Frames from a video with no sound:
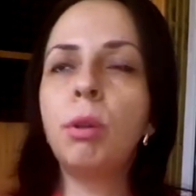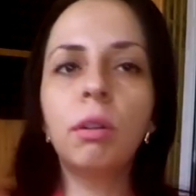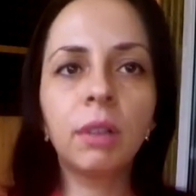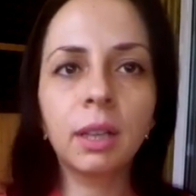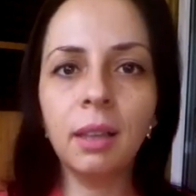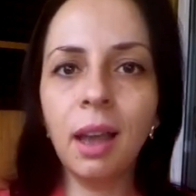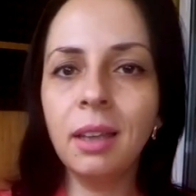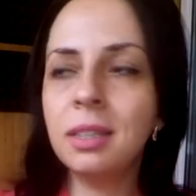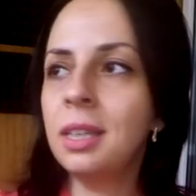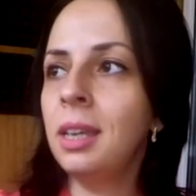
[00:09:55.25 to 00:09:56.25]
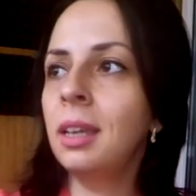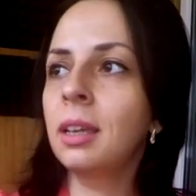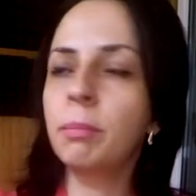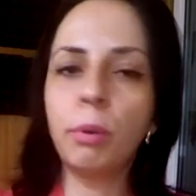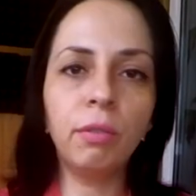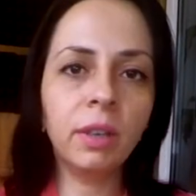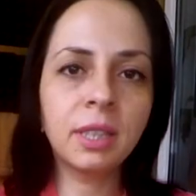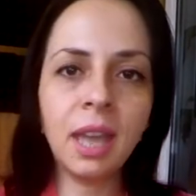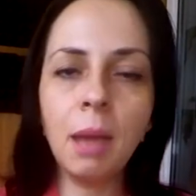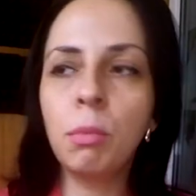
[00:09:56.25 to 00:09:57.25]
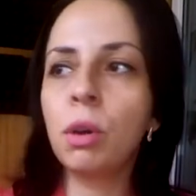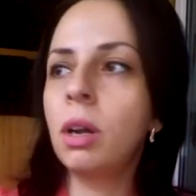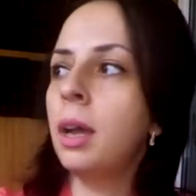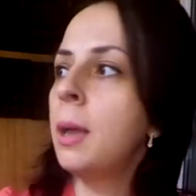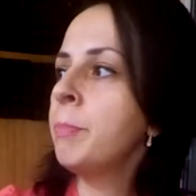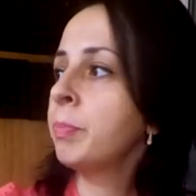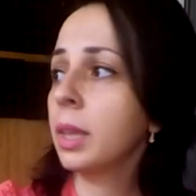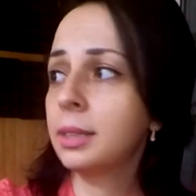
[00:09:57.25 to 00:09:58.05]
perfect lighting, perfect camera,